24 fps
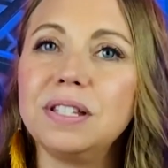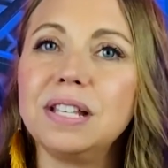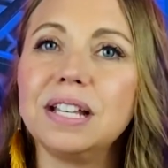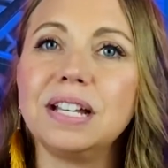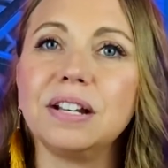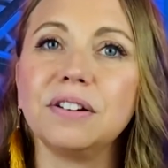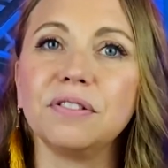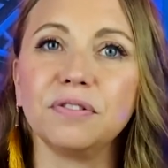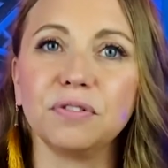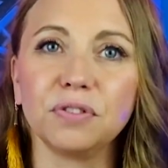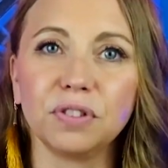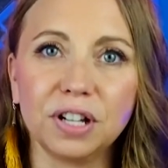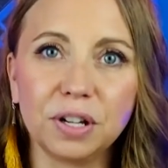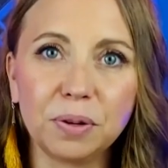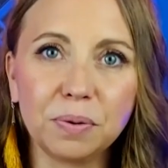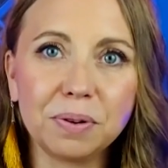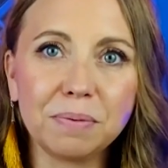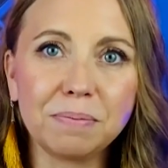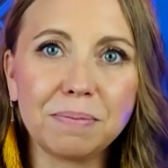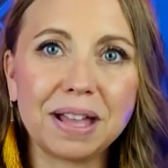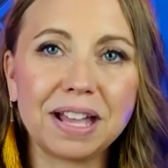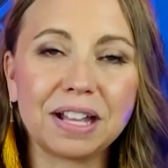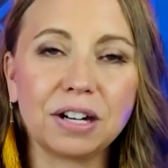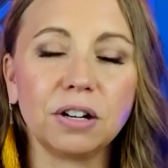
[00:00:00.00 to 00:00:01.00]
in a
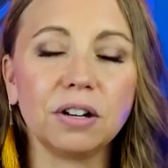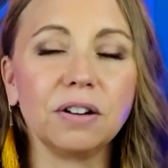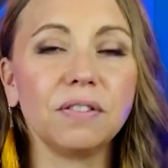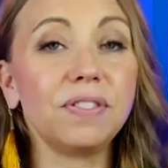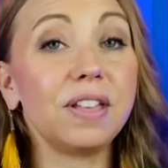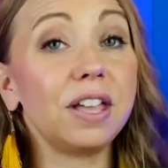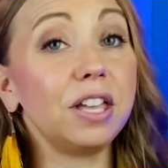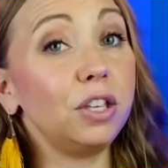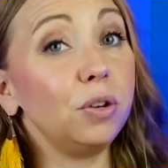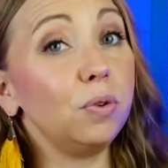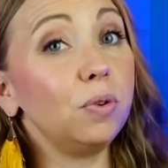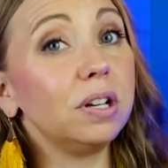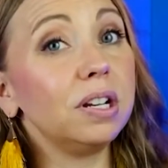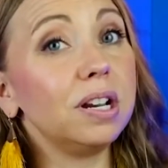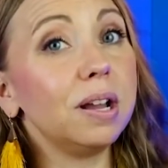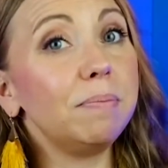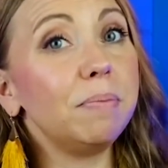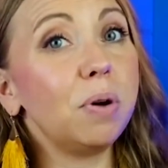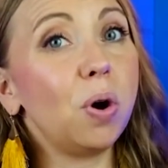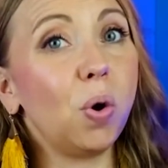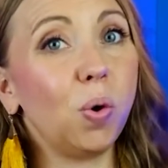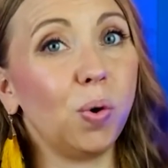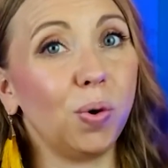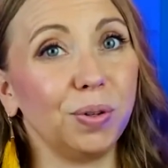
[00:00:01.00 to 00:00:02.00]
frequent manner that you can
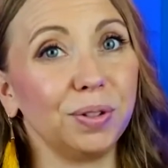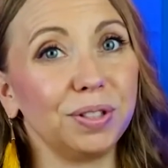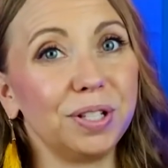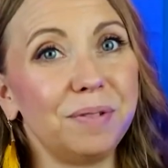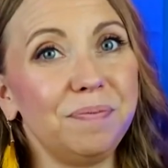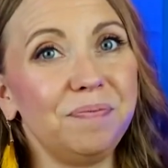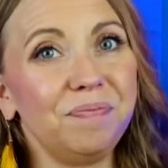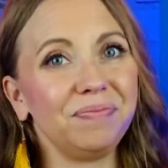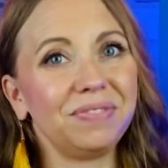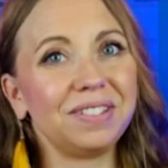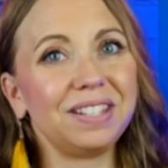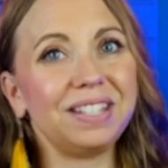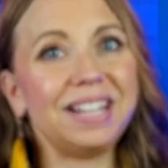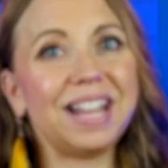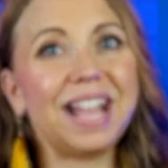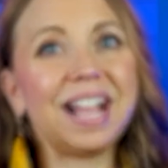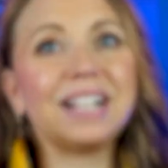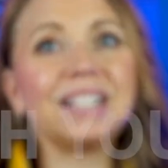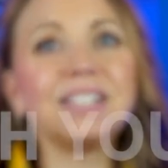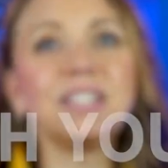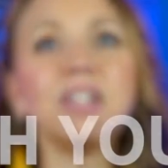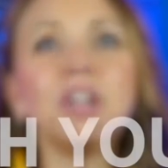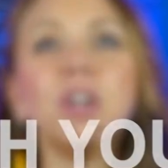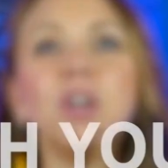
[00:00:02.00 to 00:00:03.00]
uphold. Next,